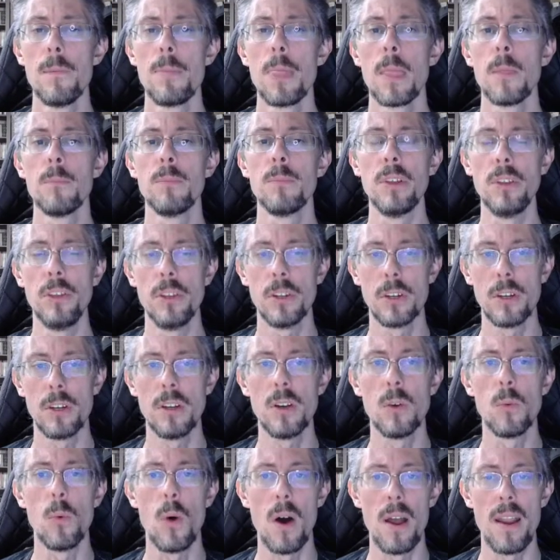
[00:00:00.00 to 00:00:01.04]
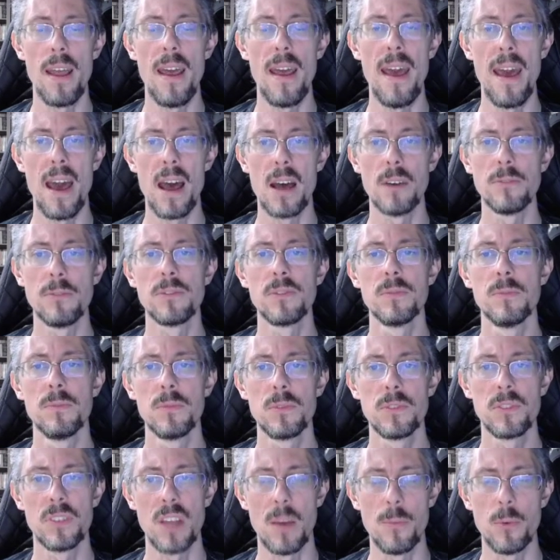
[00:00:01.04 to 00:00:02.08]
But you're going to want to have
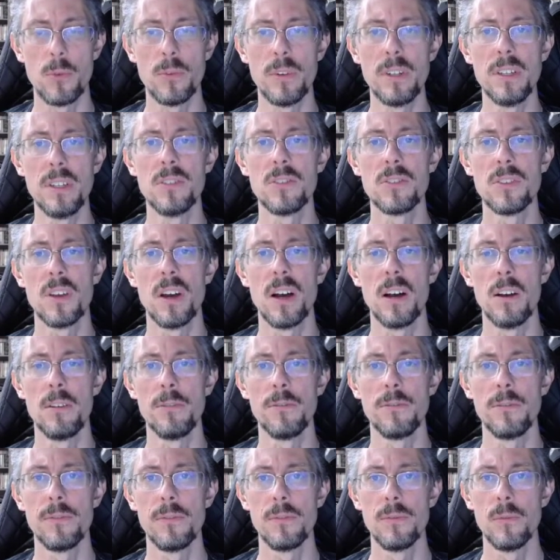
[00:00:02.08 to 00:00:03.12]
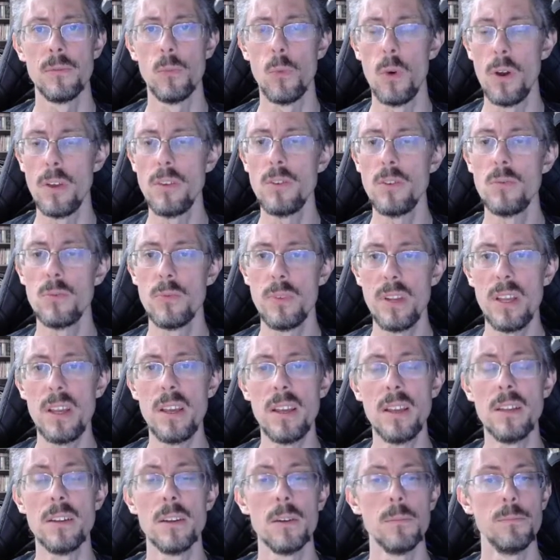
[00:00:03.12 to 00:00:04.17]
summaries of what you
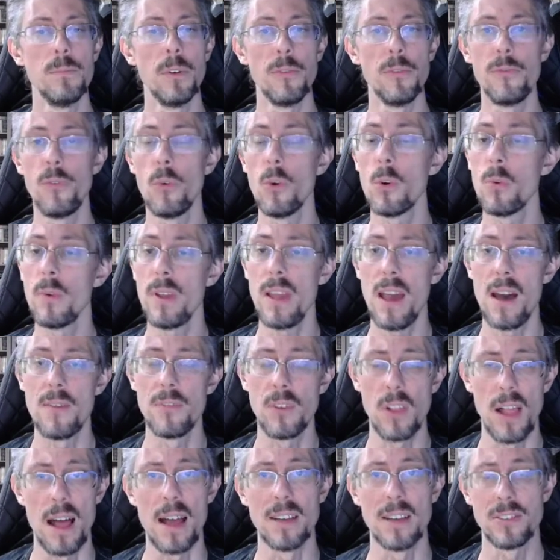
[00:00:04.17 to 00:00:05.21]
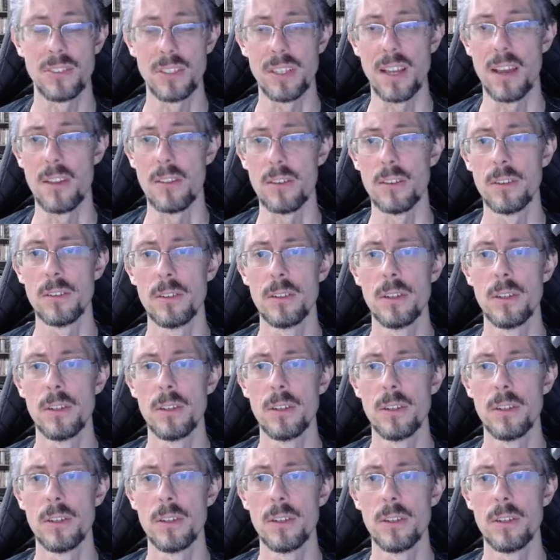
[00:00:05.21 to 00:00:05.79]
read before we have class together.